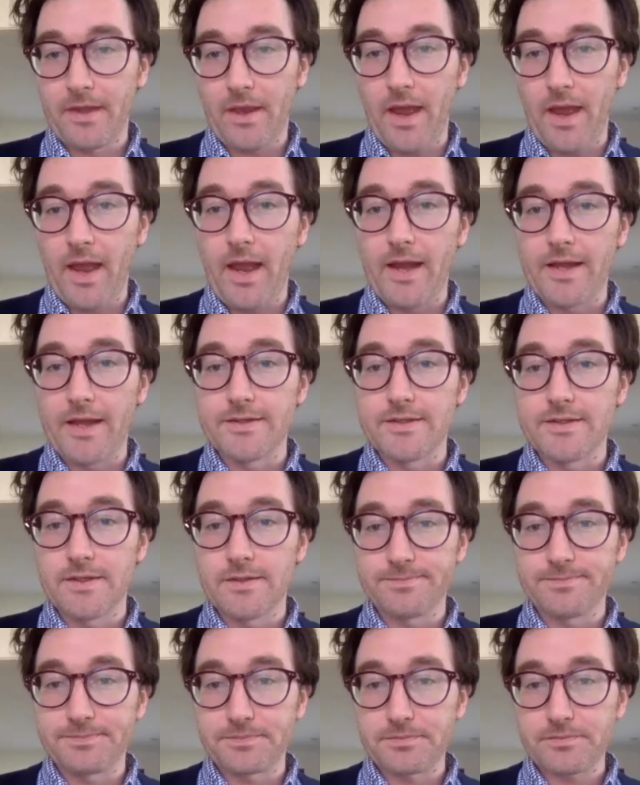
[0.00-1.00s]
And
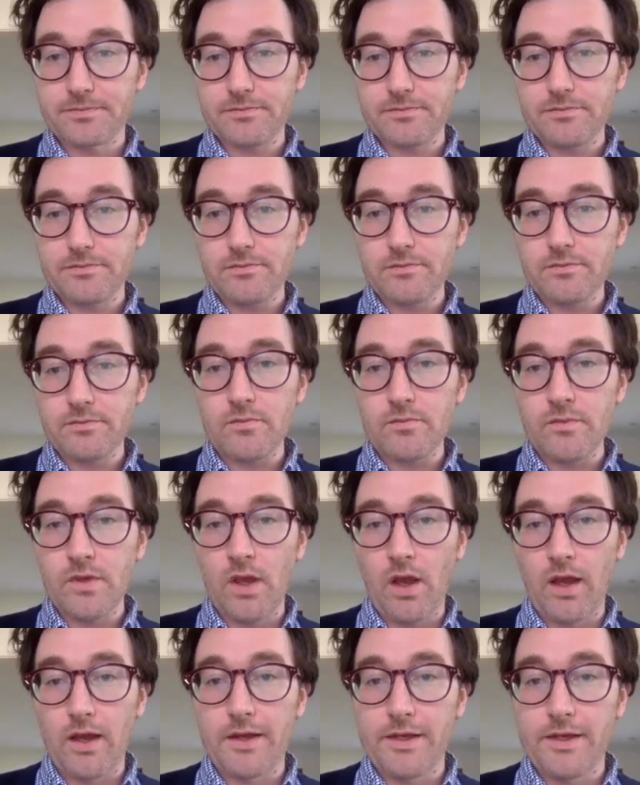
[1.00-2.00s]

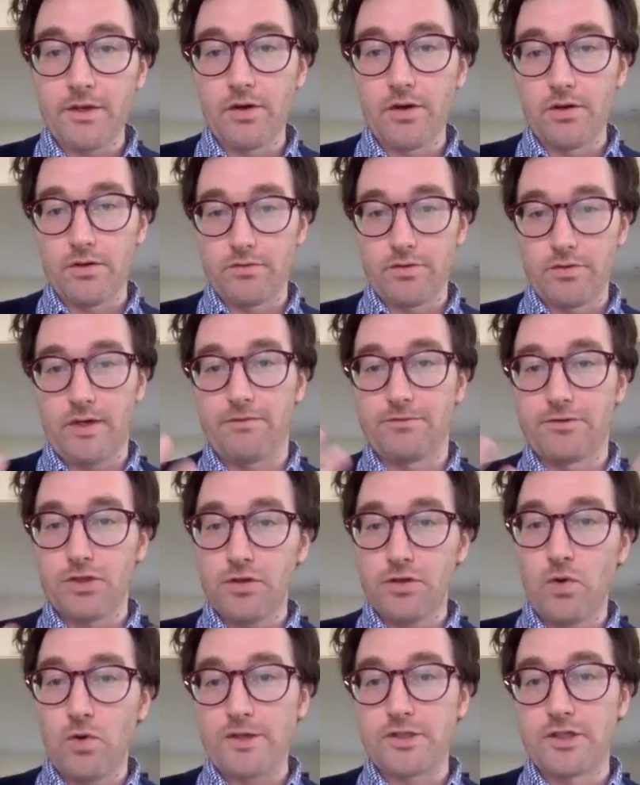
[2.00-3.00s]
here are kind of two
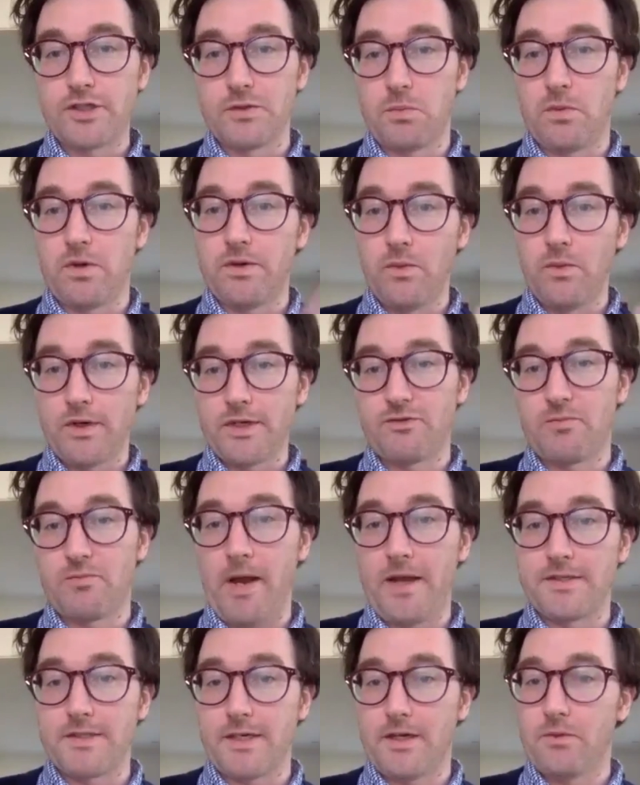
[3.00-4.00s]
questions. One is from
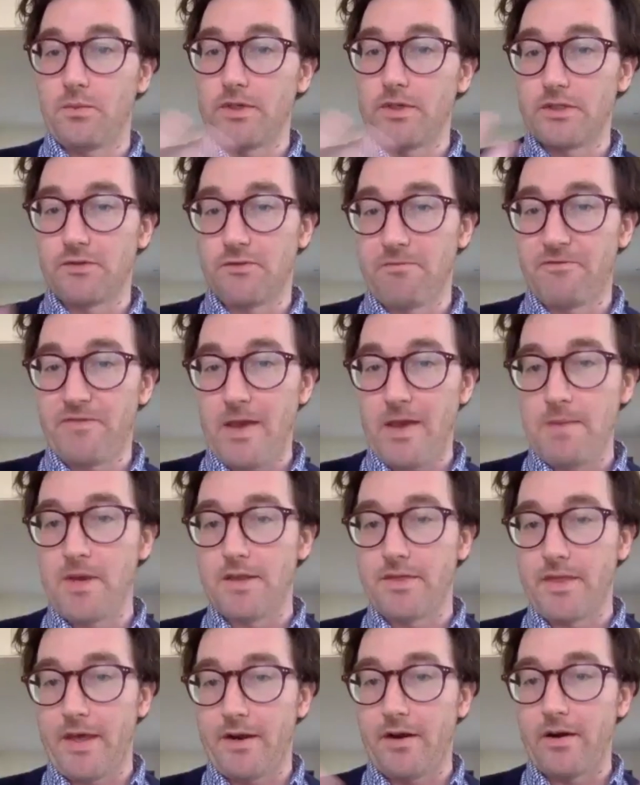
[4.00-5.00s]
Isaac and one is from
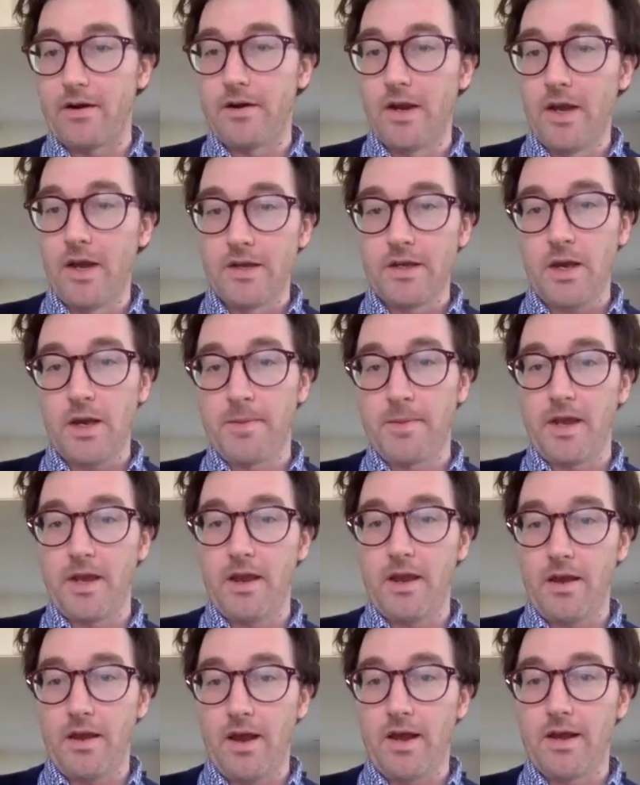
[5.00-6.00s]
Fabian that are coming
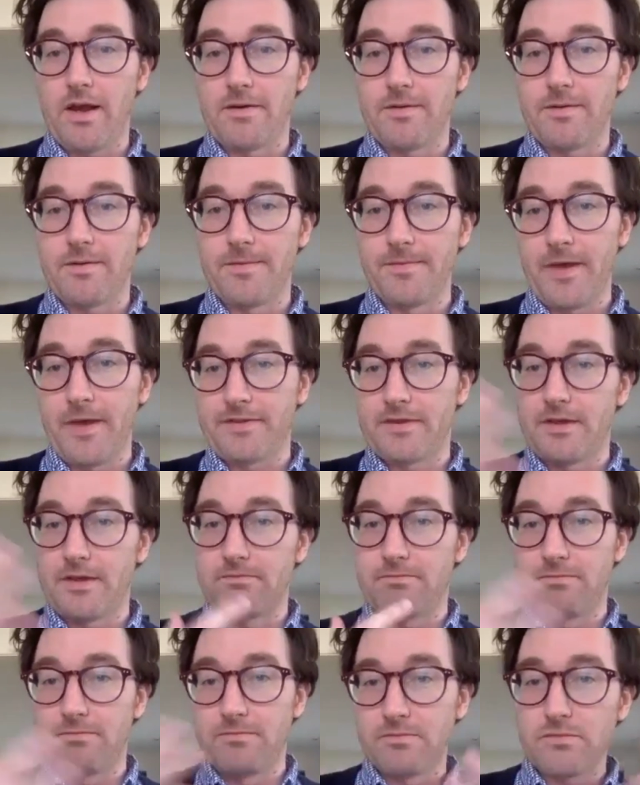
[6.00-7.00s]
at
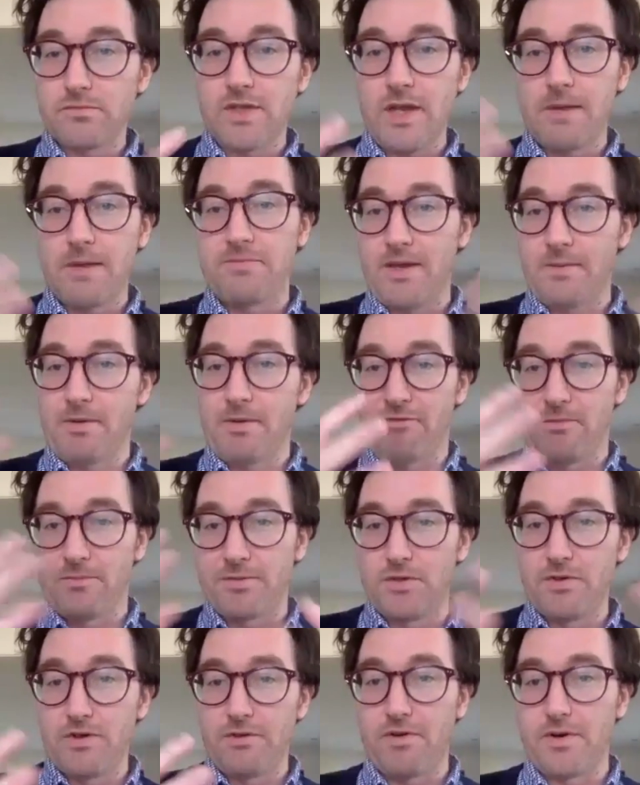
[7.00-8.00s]
the same thing, but from
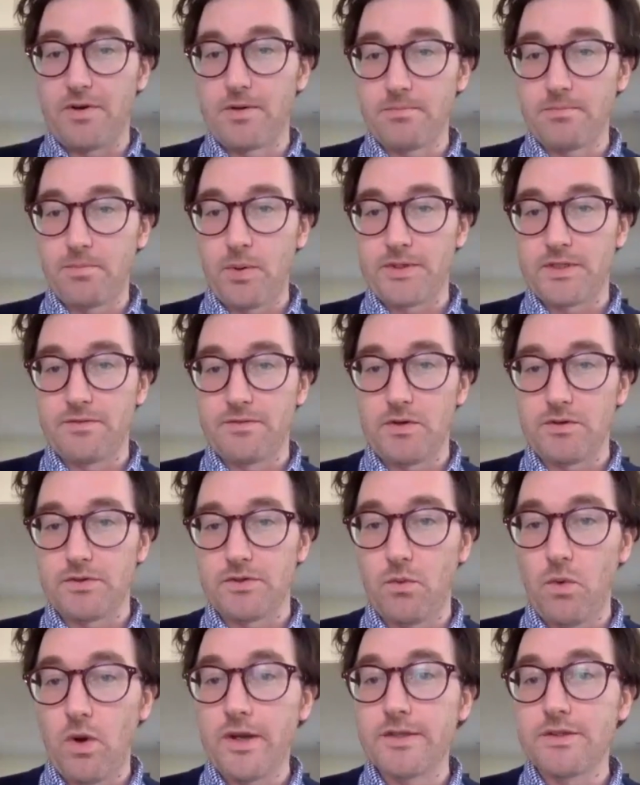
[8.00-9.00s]
two different points of view. So
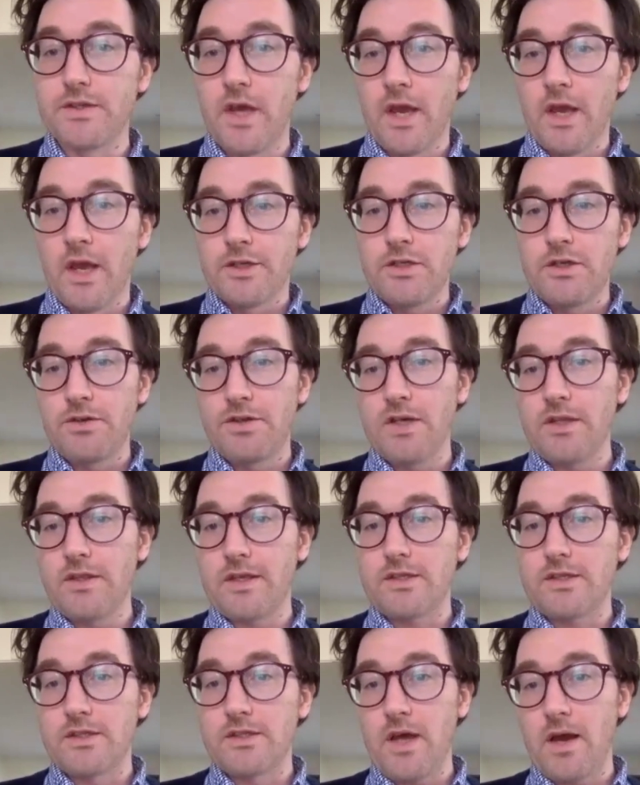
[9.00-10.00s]
one is, do you think
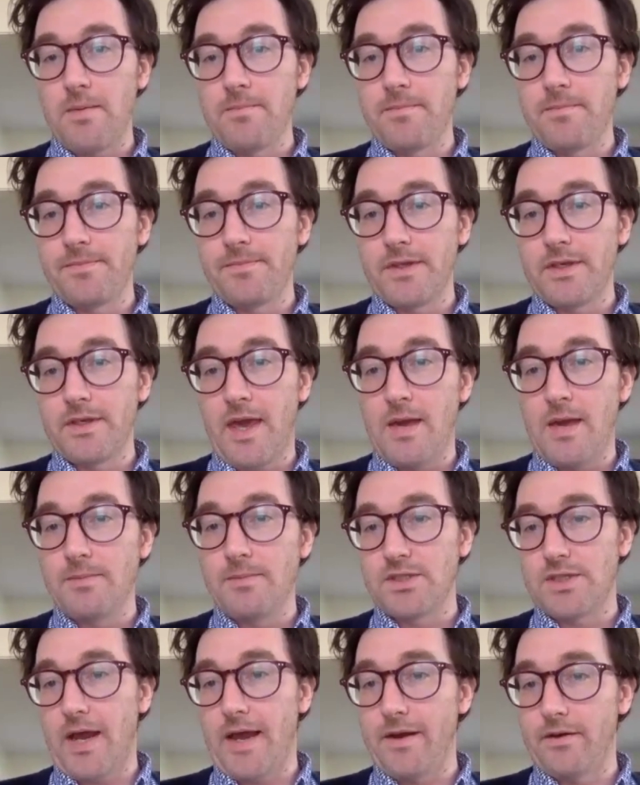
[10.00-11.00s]
that some game
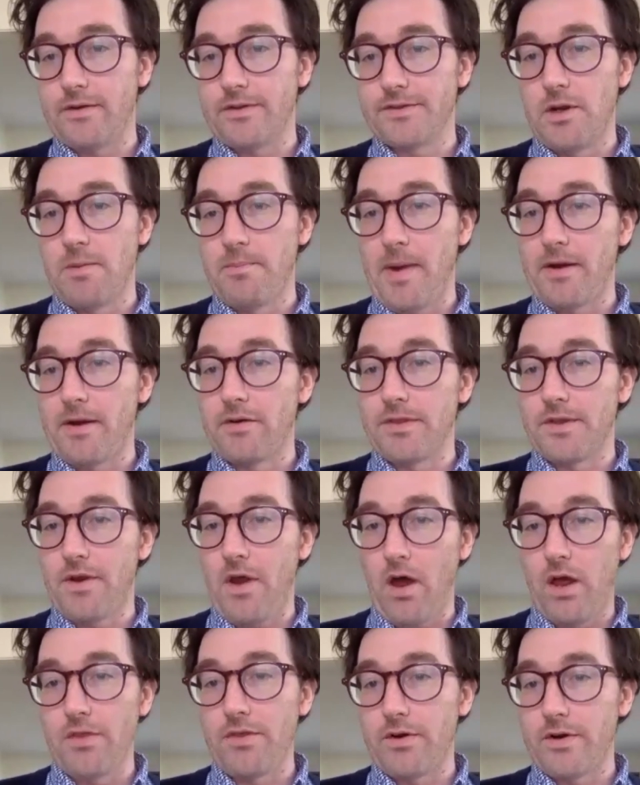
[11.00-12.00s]
styles are better than
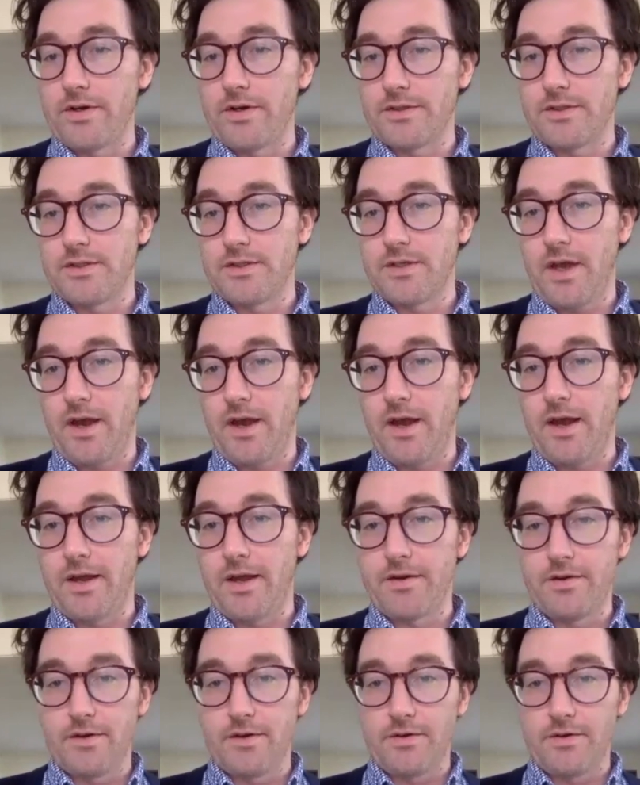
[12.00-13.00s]
others
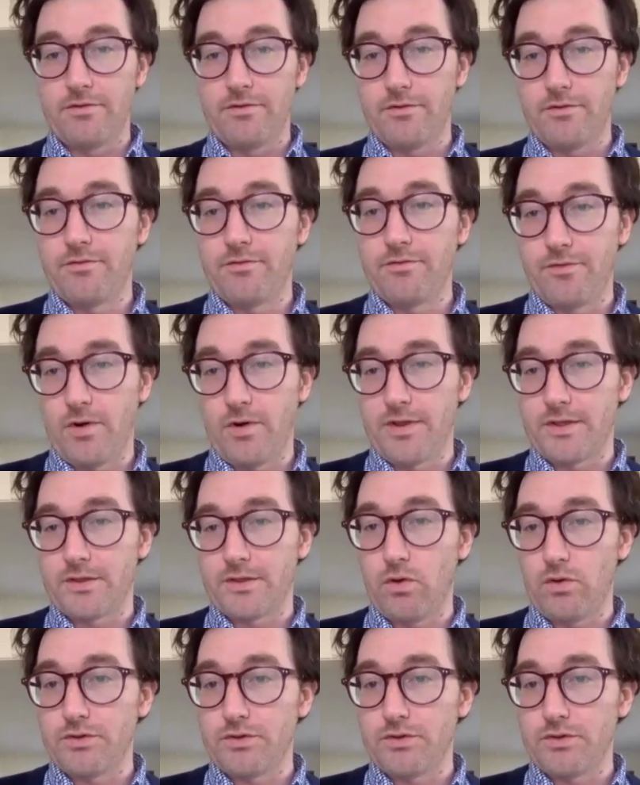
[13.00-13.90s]
for this goal?